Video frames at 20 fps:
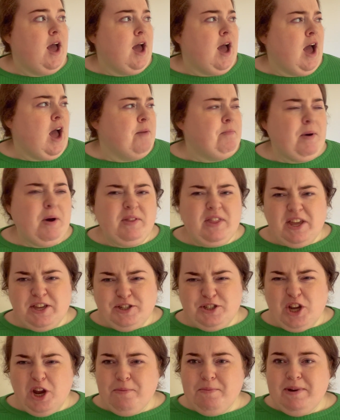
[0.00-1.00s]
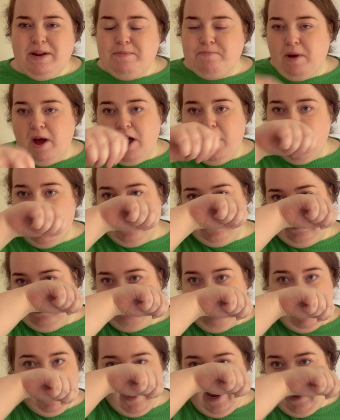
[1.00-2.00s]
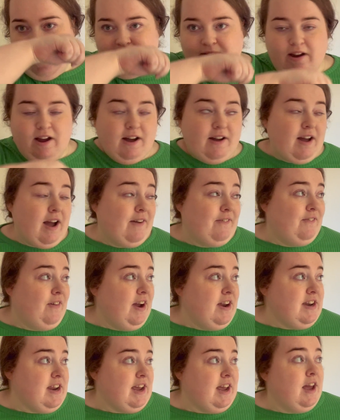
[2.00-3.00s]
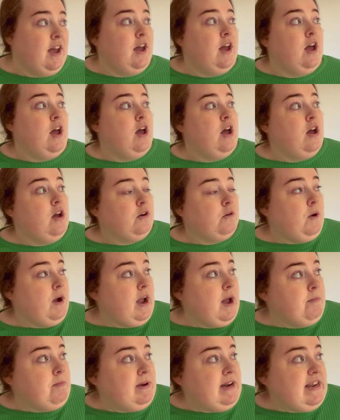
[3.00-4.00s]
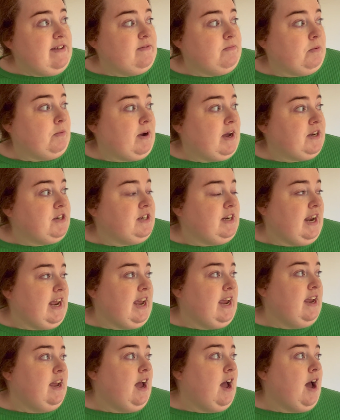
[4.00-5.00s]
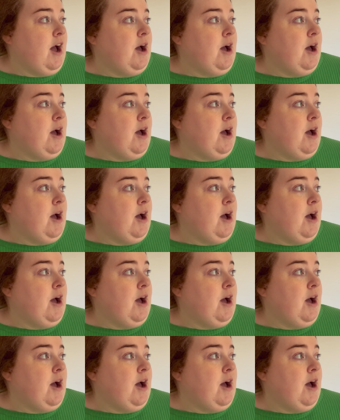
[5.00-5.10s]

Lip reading: But there's so many birds in my area, I find it quite unbelievable actually.